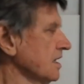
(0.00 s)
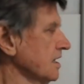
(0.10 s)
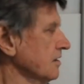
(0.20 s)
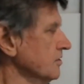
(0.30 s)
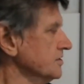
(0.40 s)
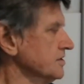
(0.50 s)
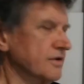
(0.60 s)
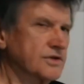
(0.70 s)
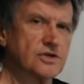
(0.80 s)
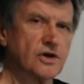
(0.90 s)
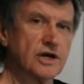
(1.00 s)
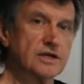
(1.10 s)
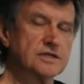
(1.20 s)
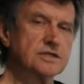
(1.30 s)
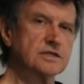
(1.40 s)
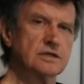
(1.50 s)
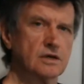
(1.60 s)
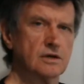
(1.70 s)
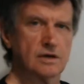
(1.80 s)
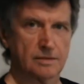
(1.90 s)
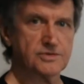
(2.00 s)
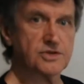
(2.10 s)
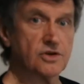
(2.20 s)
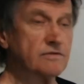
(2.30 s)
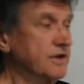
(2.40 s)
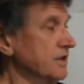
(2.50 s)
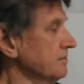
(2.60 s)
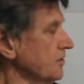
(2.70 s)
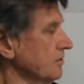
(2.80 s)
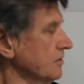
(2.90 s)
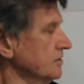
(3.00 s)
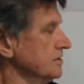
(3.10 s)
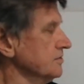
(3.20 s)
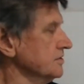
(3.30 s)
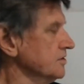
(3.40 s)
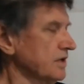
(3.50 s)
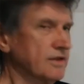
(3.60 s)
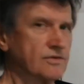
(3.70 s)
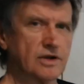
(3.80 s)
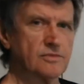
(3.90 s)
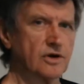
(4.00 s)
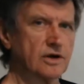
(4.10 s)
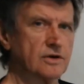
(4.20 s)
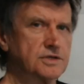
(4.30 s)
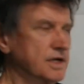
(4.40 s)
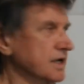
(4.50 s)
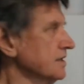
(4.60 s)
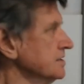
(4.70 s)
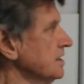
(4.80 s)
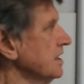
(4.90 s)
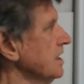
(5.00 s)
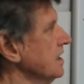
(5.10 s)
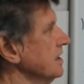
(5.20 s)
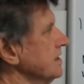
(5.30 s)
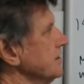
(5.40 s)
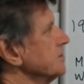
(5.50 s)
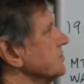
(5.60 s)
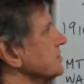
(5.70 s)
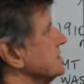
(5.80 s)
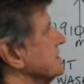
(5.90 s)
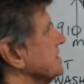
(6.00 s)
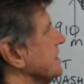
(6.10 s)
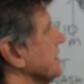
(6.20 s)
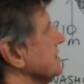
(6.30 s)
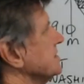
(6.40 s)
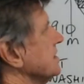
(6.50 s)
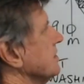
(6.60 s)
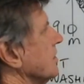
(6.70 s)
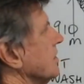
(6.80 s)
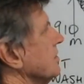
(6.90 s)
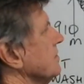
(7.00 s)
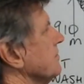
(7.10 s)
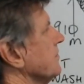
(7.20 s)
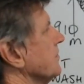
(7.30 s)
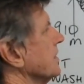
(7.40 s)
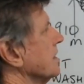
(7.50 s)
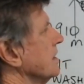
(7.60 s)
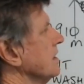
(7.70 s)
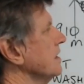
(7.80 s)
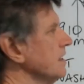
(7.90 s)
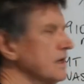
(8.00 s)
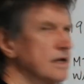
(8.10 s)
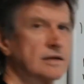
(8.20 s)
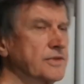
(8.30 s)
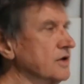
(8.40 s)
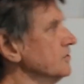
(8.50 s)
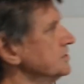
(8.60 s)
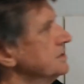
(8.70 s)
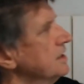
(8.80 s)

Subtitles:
was to the scientists observing the muons was 23 microseconds. Now this was T0 because